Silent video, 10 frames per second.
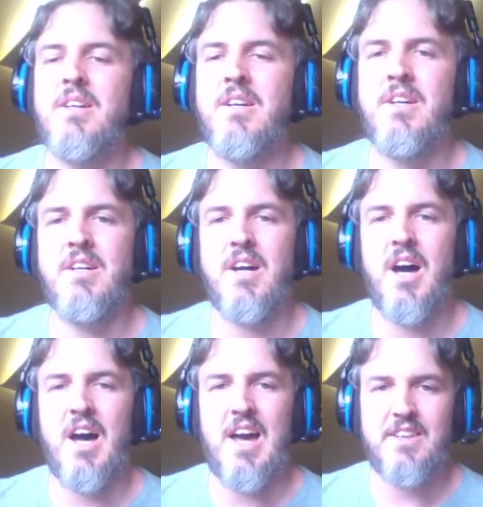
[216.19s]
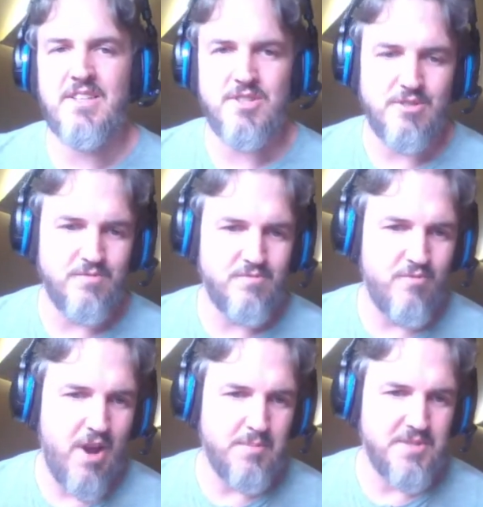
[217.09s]
How this all
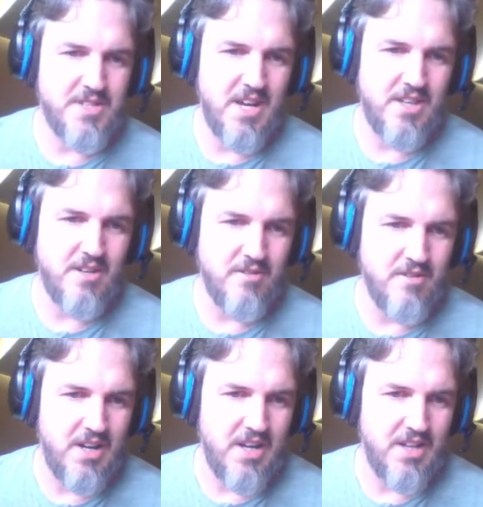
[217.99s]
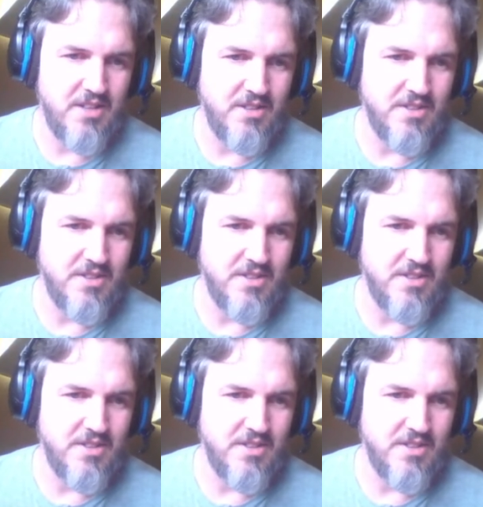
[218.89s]
wraps together,